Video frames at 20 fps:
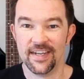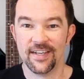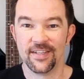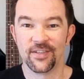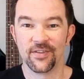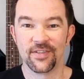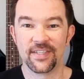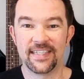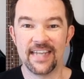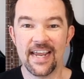
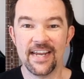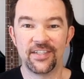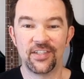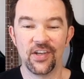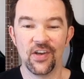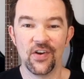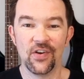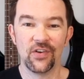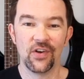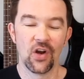So stay
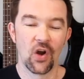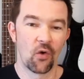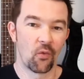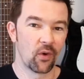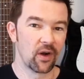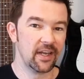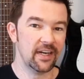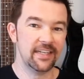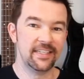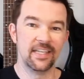tuned.
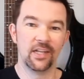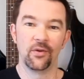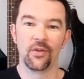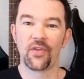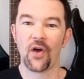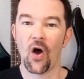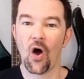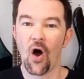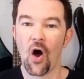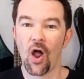We're going to deal
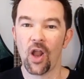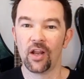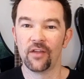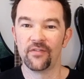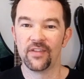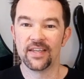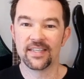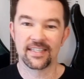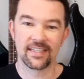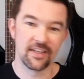with all
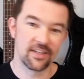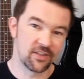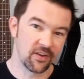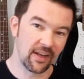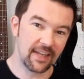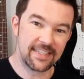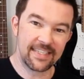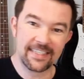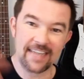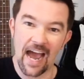of this. So
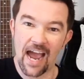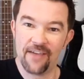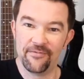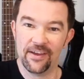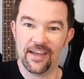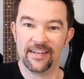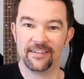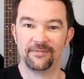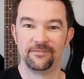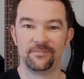let's dive
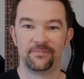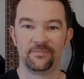in.